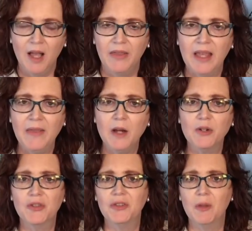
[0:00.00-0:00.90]
Then
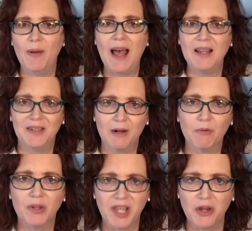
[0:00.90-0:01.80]
there's the past
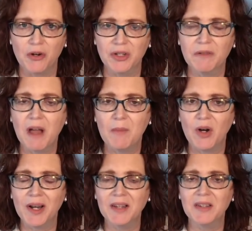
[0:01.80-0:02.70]
several years. If I'm
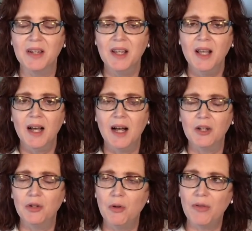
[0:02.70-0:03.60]
honest,
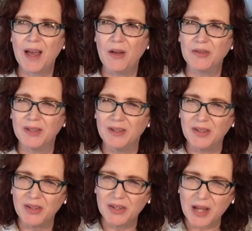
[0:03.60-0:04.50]

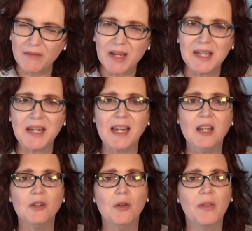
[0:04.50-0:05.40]

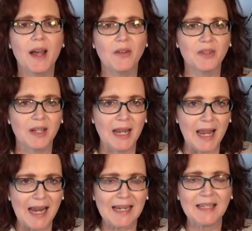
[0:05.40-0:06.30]
2017,
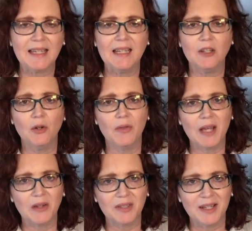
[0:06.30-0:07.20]
2018,
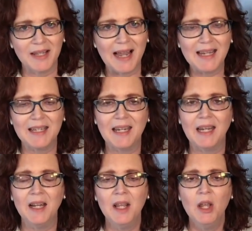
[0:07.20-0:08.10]

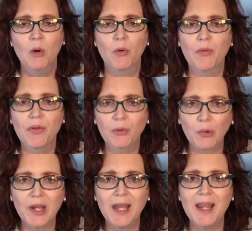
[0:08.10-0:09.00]
2019 were
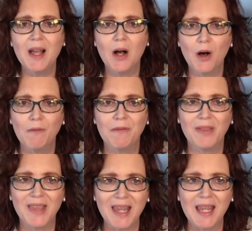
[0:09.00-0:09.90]
three of
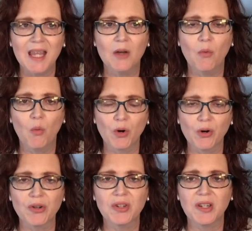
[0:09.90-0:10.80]
the
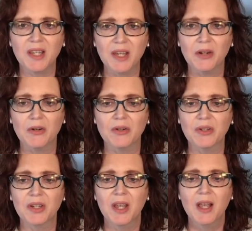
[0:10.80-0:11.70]
worst years